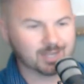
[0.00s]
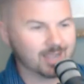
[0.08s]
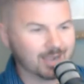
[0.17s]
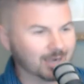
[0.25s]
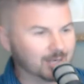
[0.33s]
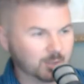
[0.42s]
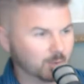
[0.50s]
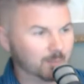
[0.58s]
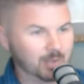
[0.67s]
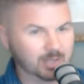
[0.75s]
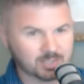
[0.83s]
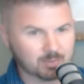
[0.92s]
hey, I don't
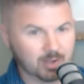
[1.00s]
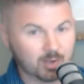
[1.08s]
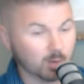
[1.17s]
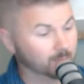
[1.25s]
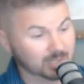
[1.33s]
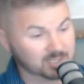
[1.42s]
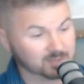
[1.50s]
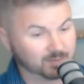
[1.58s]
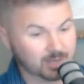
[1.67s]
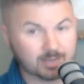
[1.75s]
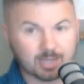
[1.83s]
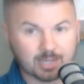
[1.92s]
want pets in my home. That's
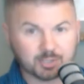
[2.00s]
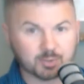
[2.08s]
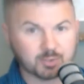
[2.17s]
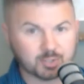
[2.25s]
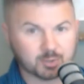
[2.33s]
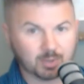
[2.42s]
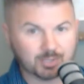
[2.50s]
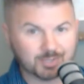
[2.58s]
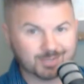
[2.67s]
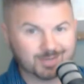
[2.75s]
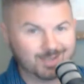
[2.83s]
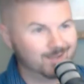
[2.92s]
fine. That's your
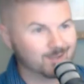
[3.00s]
discretion.